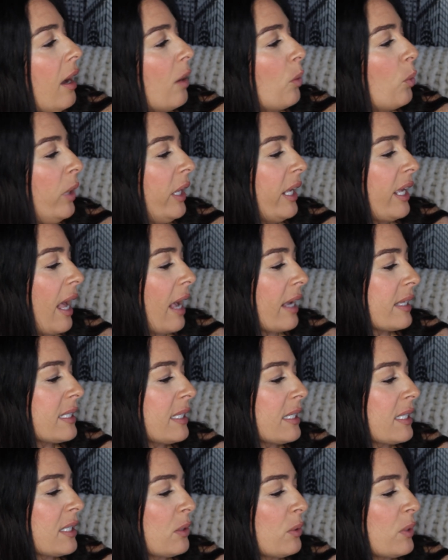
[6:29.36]
Quick
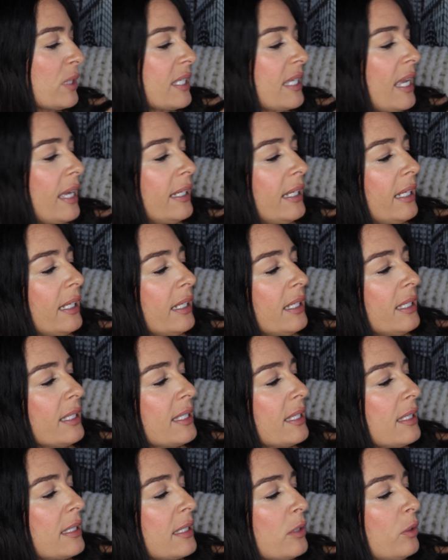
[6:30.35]
access to
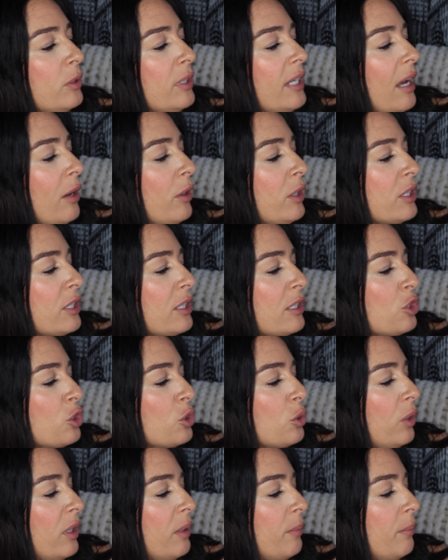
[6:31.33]
settings. So now it's
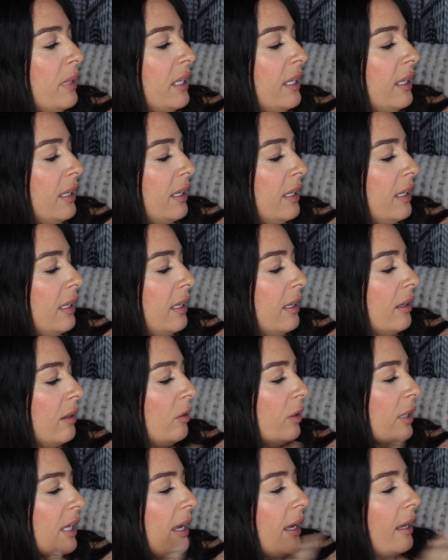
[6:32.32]
showing me,
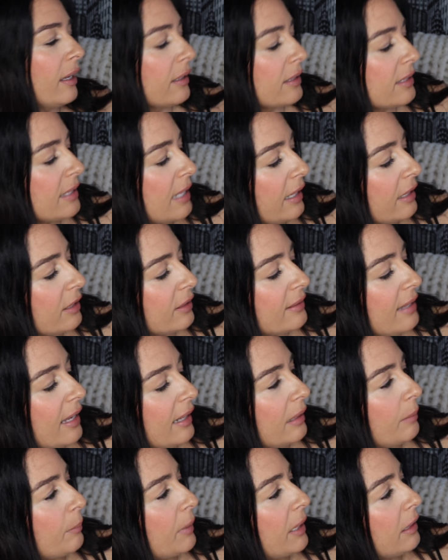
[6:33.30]
okay, it's like
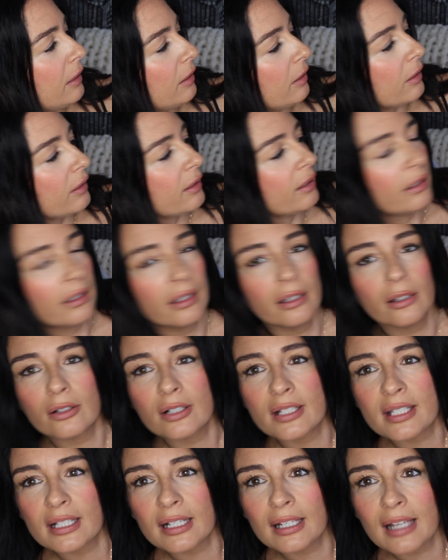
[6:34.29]
telling me, look,
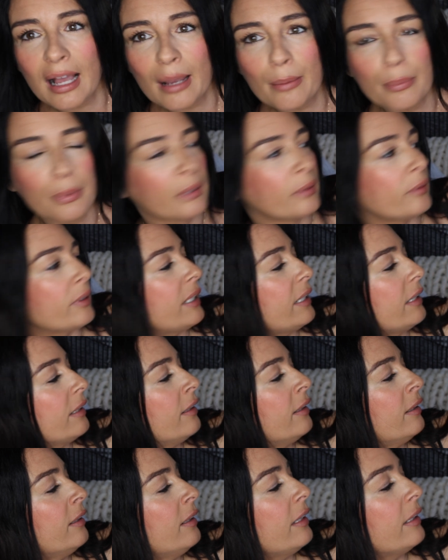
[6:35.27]
here's the library,
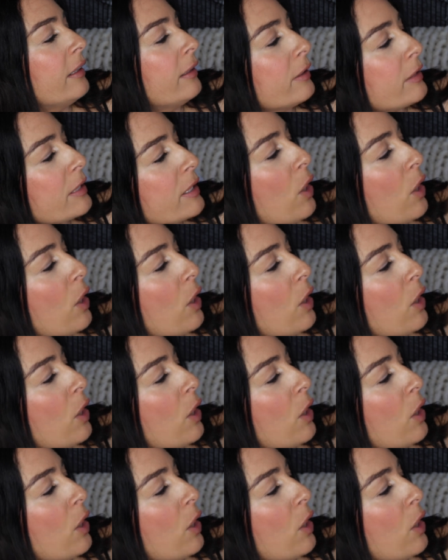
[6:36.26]
here's